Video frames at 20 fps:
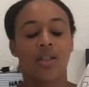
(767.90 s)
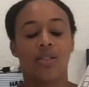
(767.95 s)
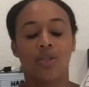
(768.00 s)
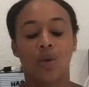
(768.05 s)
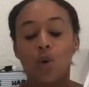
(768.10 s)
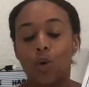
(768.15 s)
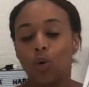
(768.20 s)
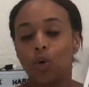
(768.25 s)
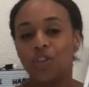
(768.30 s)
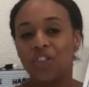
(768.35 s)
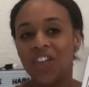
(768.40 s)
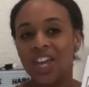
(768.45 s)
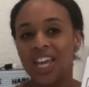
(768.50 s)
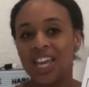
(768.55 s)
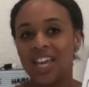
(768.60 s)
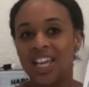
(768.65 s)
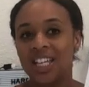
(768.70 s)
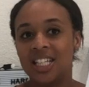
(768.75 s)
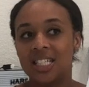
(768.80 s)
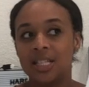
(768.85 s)
The cool thing
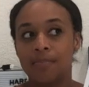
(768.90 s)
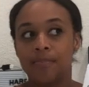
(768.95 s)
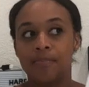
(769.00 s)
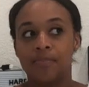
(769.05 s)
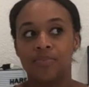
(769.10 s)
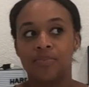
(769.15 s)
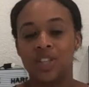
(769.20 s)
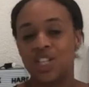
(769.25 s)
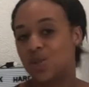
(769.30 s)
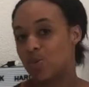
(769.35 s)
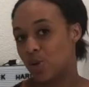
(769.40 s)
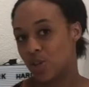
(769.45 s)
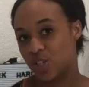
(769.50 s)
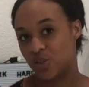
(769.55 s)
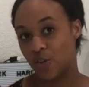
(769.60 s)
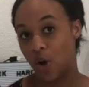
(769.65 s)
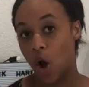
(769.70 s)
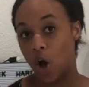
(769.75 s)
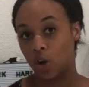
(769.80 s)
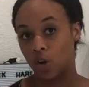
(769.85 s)
is this works
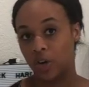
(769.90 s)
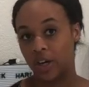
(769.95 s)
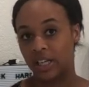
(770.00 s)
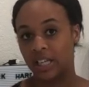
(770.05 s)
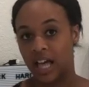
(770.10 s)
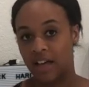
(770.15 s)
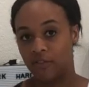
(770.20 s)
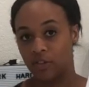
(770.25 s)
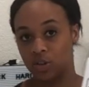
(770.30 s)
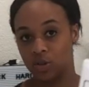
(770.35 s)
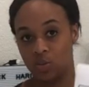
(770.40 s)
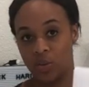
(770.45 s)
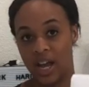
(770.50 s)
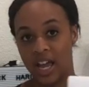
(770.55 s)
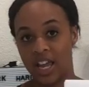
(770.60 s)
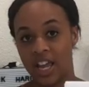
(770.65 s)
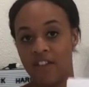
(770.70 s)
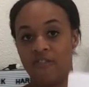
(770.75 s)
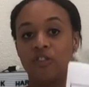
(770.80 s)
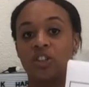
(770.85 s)
for all grade levels,
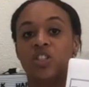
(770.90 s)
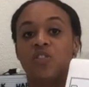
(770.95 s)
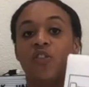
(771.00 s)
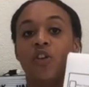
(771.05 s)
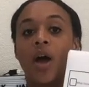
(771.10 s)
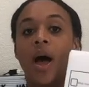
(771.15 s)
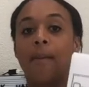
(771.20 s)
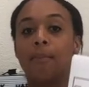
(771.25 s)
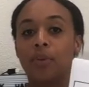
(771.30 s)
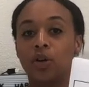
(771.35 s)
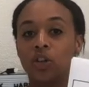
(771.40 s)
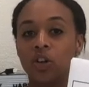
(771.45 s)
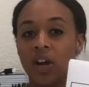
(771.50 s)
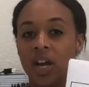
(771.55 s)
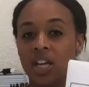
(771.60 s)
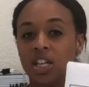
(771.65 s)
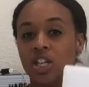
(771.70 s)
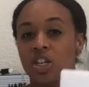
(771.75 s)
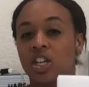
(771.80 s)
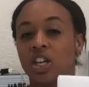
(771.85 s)
right? If it's for upper
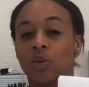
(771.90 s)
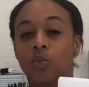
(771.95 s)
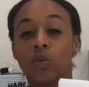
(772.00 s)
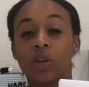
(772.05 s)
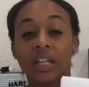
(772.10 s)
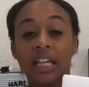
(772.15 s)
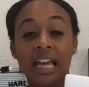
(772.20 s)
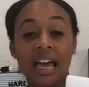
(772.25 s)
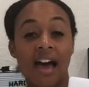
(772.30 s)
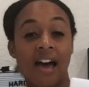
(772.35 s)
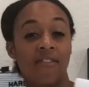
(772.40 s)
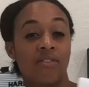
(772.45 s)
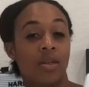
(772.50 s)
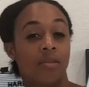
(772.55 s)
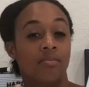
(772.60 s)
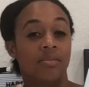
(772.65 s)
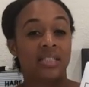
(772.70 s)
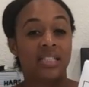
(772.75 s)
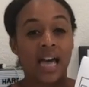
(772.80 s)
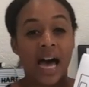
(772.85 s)
grade, you can really have them
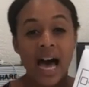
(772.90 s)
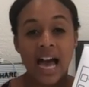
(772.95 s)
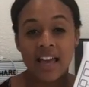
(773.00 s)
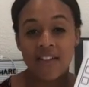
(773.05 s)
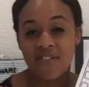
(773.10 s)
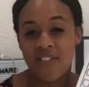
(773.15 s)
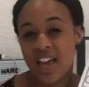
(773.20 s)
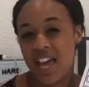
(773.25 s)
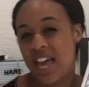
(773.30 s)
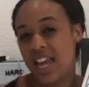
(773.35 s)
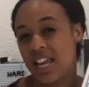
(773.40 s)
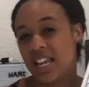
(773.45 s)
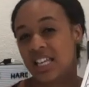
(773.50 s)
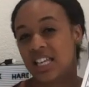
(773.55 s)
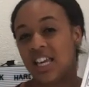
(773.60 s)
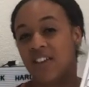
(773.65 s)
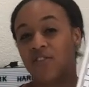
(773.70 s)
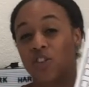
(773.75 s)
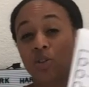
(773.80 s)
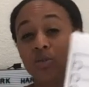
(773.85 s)
dive in and
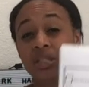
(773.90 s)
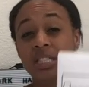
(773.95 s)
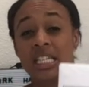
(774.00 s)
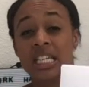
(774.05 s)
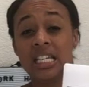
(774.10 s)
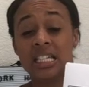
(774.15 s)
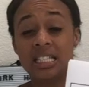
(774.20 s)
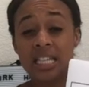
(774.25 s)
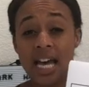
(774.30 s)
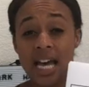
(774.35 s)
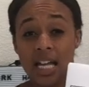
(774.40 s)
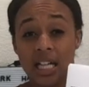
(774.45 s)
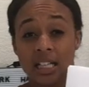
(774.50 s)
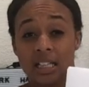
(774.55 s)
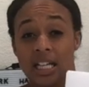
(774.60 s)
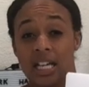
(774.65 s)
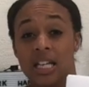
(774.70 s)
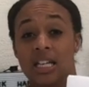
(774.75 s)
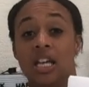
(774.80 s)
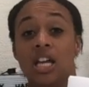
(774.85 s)
give you detail
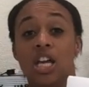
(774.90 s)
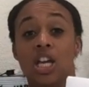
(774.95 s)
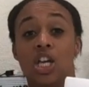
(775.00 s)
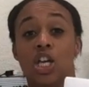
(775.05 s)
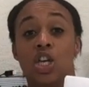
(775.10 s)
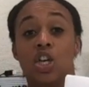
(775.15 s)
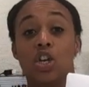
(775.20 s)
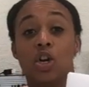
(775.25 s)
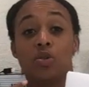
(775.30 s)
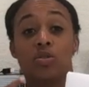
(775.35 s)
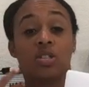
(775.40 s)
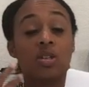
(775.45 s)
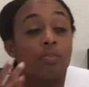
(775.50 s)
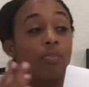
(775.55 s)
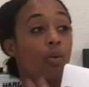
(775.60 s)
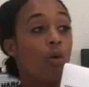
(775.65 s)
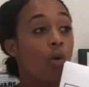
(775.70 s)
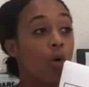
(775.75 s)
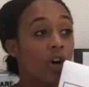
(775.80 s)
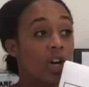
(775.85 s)
and, you know,
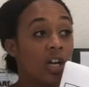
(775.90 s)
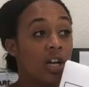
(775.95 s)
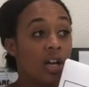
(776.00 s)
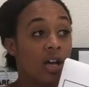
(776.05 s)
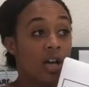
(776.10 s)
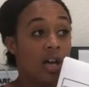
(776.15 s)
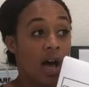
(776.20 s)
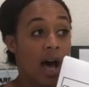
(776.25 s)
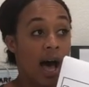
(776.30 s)
support.